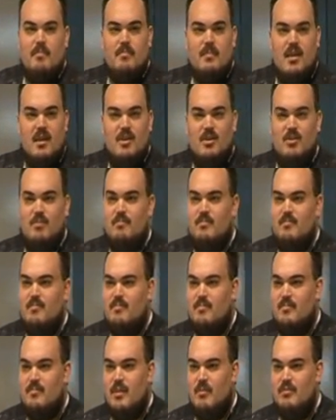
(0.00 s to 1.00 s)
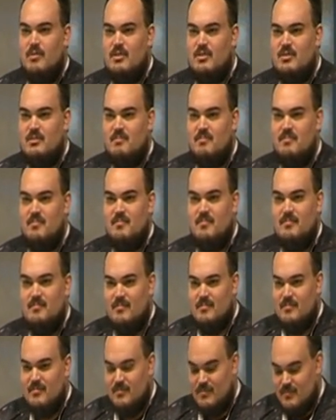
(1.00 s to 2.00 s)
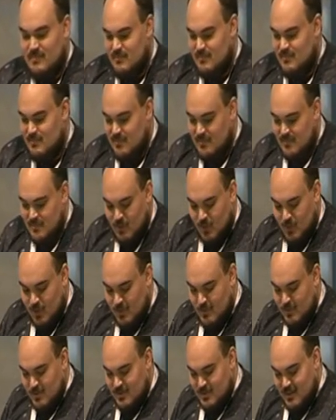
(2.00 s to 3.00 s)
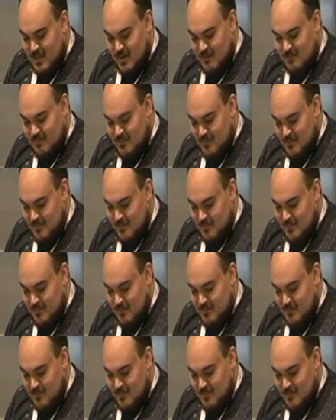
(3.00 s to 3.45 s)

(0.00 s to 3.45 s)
Thank you. That was all I wanted to say.